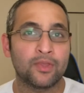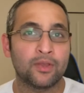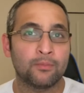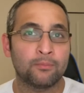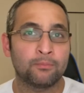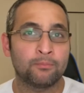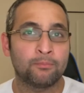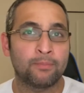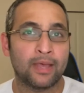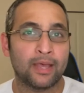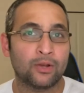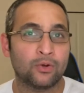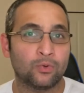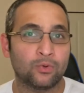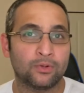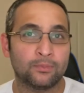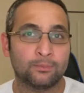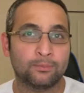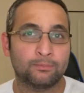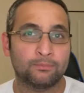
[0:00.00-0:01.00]
Barrow
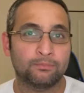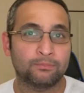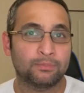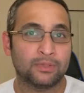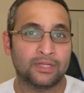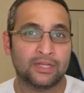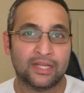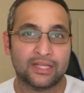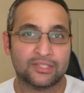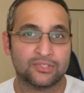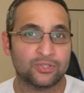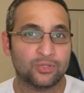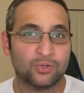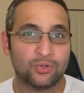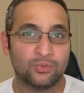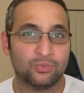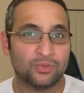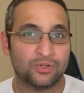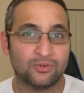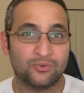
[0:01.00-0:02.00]
and Palacio
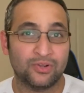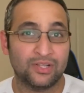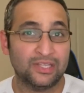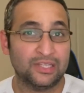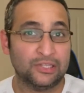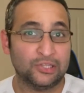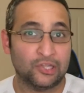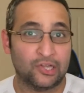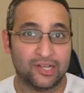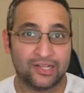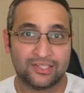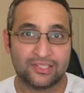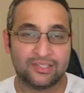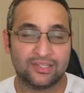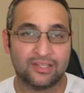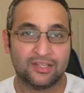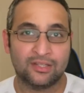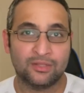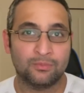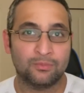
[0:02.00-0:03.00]
were really lost
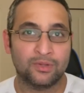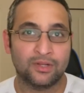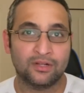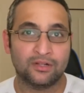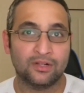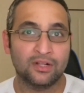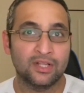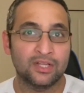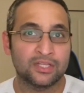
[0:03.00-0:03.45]
in the middle.